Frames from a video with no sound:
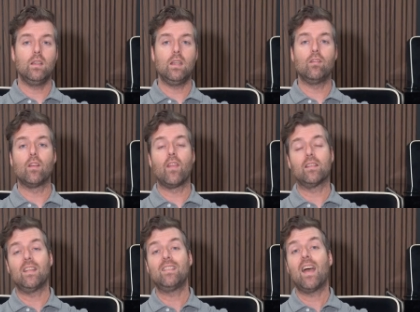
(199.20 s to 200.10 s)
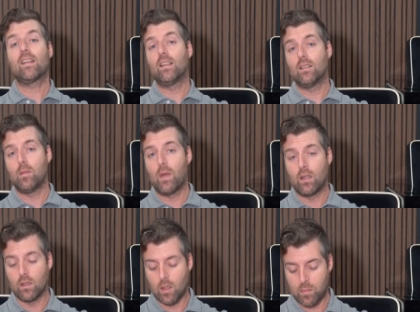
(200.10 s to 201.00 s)
even if that's a technically
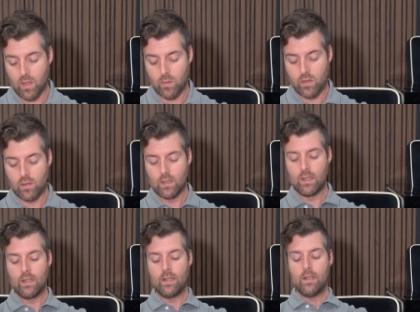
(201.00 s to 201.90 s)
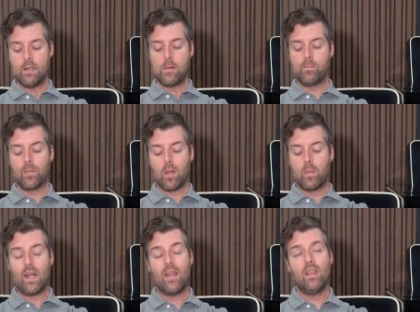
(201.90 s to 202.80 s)
better approach.
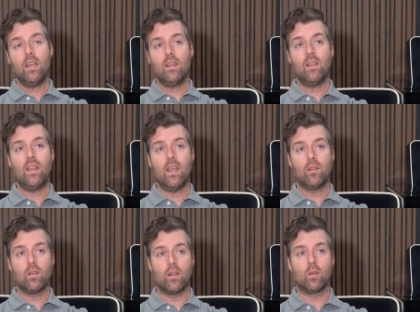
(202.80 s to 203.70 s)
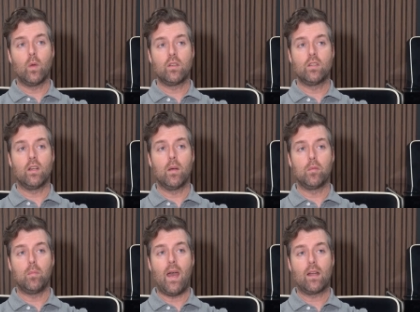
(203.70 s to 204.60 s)
But I think that the answer to this question
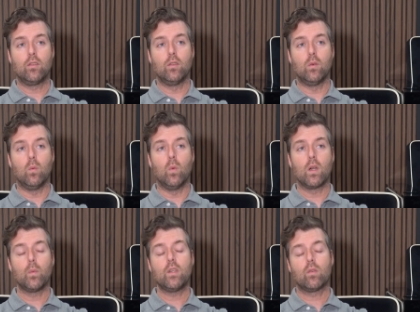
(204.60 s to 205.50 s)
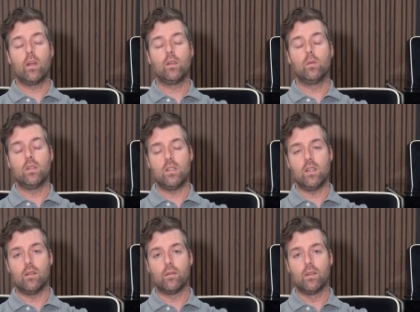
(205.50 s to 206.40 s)
comes back to, what are we trying to
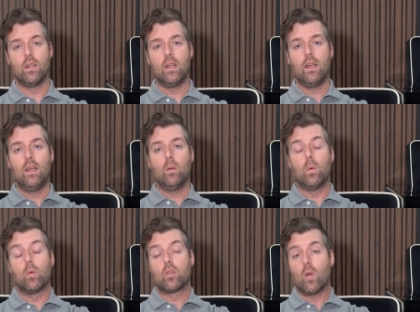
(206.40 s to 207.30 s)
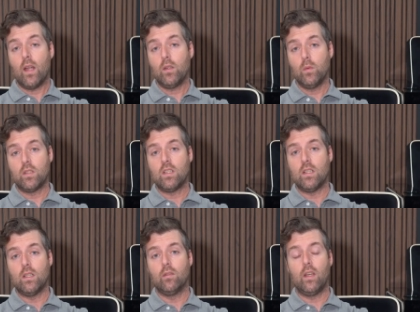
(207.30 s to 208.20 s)
achieve? What we're trying to
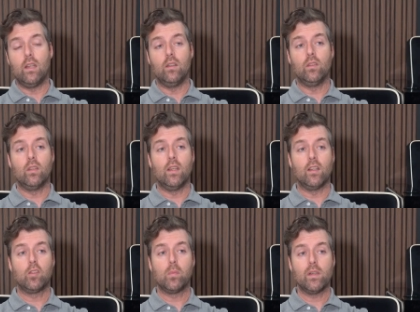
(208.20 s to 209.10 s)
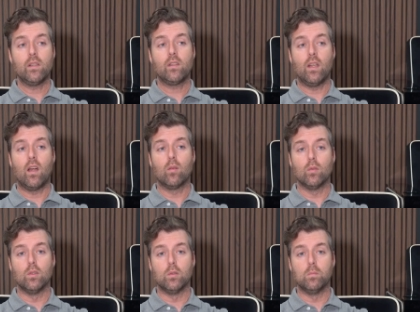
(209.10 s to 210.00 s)
achieve is an experience in our
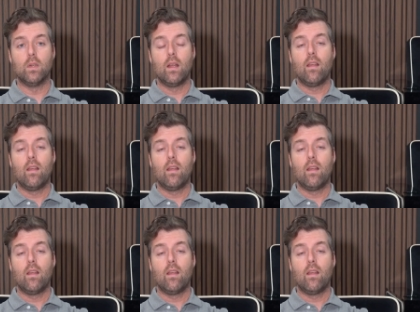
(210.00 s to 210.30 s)
room